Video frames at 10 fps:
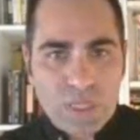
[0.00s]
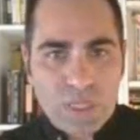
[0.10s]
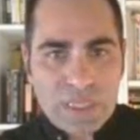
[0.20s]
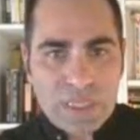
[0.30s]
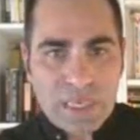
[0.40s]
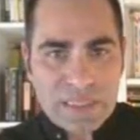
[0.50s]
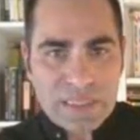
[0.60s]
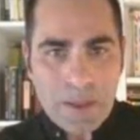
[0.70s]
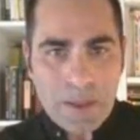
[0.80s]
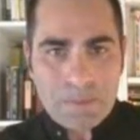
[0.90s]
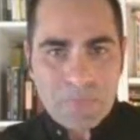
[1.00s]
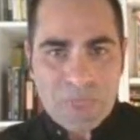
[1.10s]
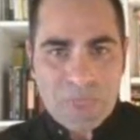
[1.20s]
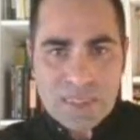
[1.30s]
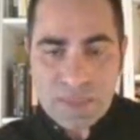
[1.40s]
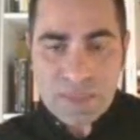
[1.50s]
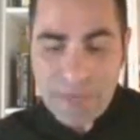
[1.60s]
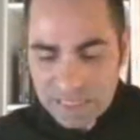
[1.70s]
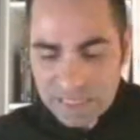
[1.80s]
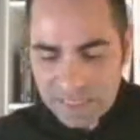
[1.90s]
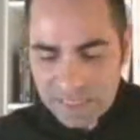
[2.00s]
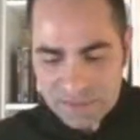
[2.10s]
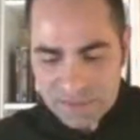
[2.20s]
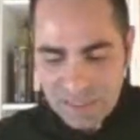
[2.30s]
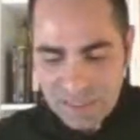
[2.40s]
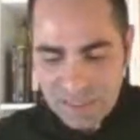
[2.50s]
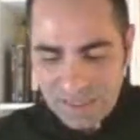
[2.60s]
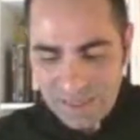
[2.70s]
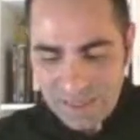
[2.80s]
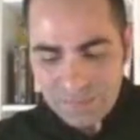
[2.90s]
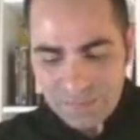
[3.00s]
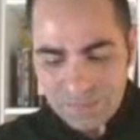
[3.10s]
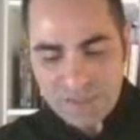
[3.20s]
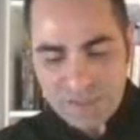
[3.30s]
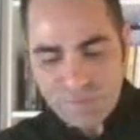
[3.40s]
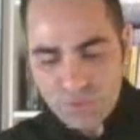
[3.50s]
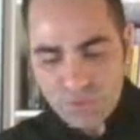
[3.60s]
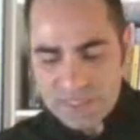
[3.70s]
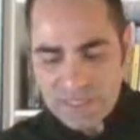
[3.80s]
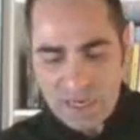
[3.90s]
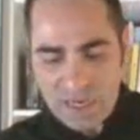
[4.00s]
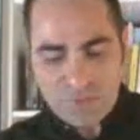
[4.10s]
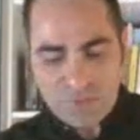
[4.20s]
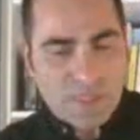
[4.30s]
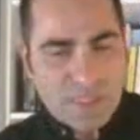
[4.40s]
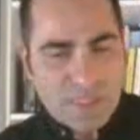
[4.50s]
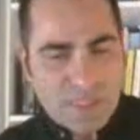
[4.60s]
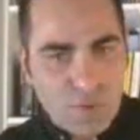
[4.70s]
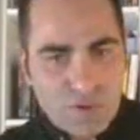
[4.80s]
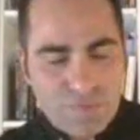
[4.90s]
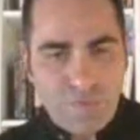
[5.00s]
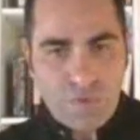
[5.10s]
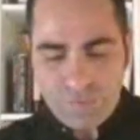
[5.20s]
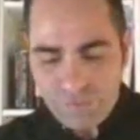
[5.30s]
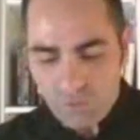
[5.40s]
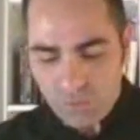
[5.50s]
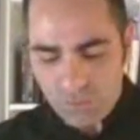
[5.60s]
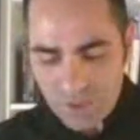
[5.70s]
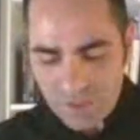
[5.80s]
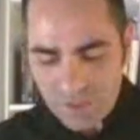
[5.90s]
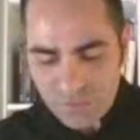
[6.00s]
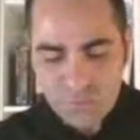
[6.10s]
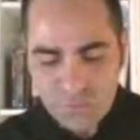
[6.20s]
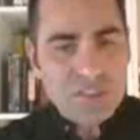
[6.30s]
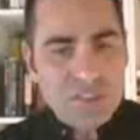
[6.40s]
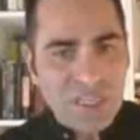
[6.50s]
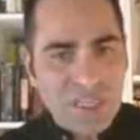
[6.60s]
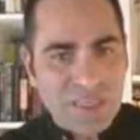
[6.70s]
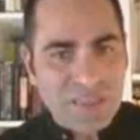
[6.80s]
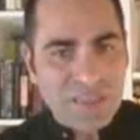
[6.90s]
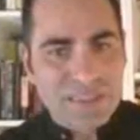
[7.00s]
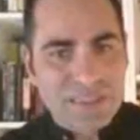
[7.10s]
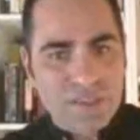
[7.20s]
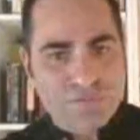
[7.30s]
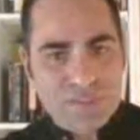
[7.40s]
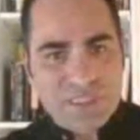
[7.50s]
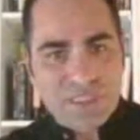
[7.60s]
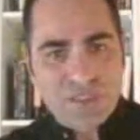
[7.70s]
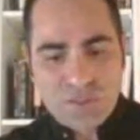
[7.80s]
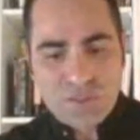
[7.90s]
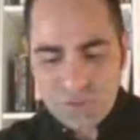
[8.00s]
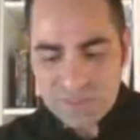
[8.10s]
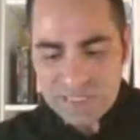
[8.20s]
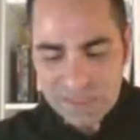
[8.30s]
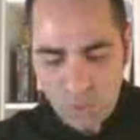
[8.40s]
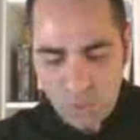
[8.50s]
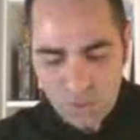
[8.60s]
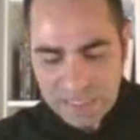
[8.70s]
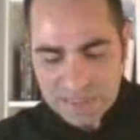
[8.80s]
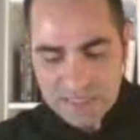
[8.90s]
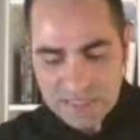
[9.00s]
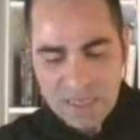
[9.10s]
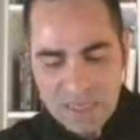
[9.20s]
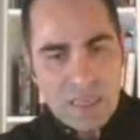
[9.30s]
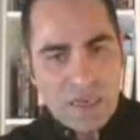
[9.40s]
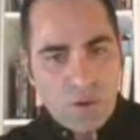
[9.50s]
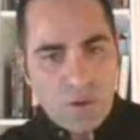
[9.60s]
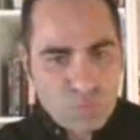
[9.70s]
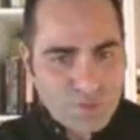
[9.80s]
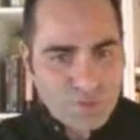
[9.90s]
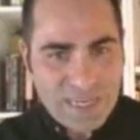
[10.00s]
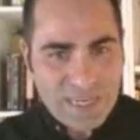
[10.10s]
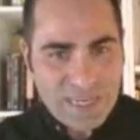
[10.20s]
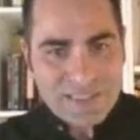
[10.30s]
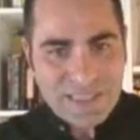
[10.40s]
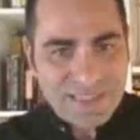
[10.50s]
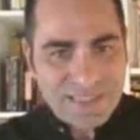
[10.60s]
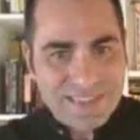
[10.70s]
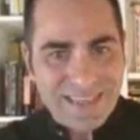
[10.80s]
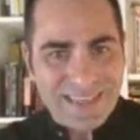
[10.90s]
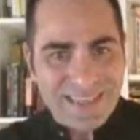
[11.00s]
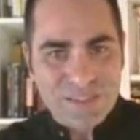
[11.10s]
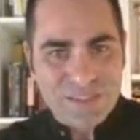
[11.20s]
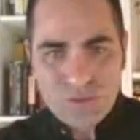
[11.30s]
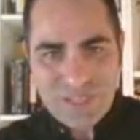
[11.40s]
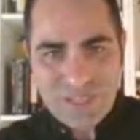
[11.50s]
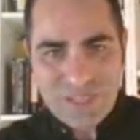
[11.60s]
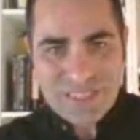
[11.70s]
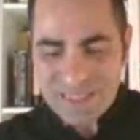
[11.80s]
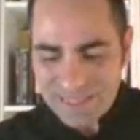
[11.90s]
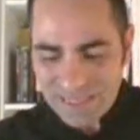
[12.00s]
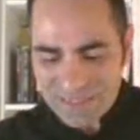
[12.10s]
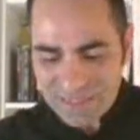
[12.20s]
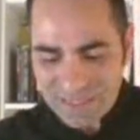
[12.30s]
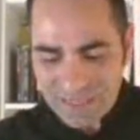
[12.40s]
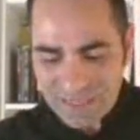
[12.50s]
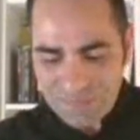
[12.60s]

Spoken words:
we can see basically that body fluids are responsible for nourishing the different tissues and organs, or lubricating the joints and